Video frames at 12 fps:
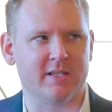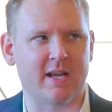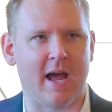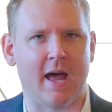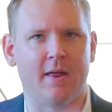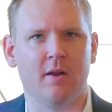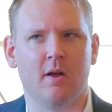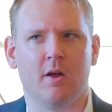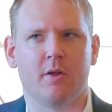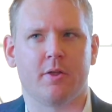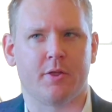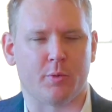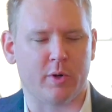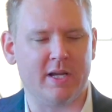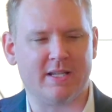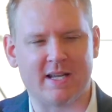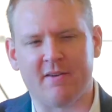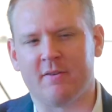at
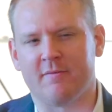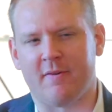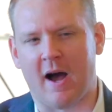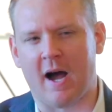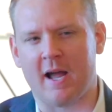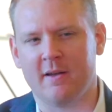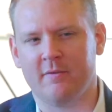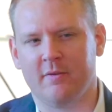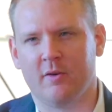$375,